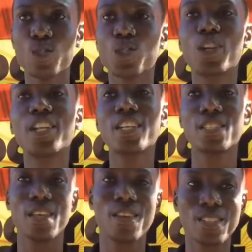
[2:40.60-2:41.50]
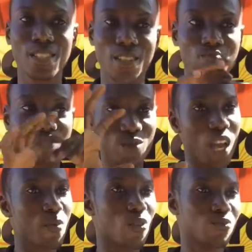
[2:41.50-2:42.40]
Shonen it's a
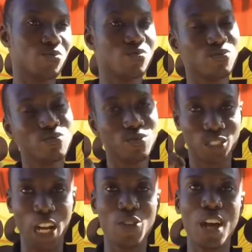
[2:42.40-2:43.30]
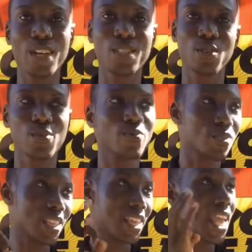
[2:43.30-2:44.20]
type of genre. It's
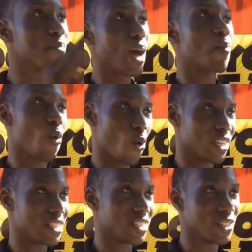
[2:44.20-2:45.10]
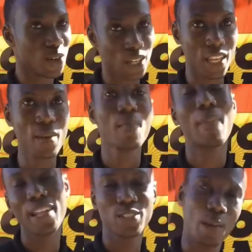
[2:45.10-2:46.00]
aimed at boys. Okay,
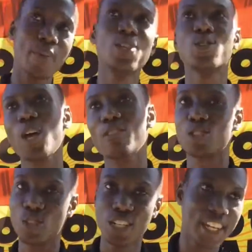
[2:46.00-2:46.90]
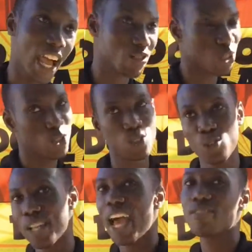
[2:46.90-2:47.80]
but Japanese also have shonen. They have
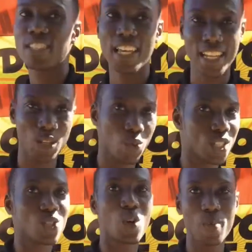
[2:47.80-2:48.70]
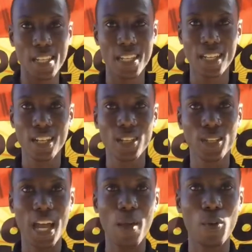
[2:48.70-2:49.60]
shoujo. They have seinen, which is comedy.
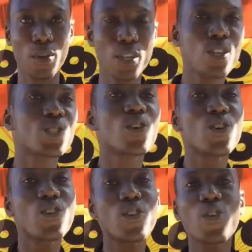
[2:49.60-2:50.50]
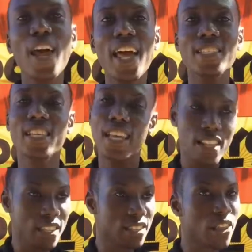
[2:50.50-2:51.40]
You get my point? So you realize
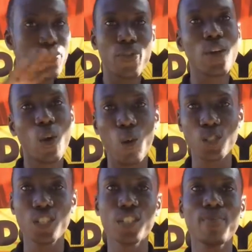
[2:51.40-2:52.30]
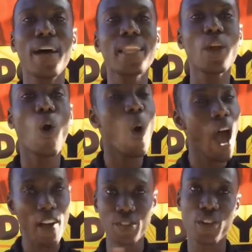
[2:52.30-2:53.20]
different cultures, but they all
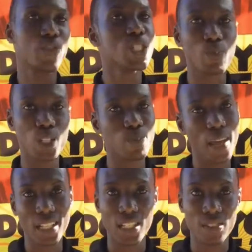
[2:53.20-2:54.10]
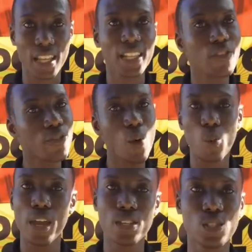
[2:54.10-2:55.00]
have different perspectives,
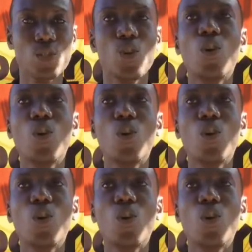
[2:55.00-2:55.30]
different ways,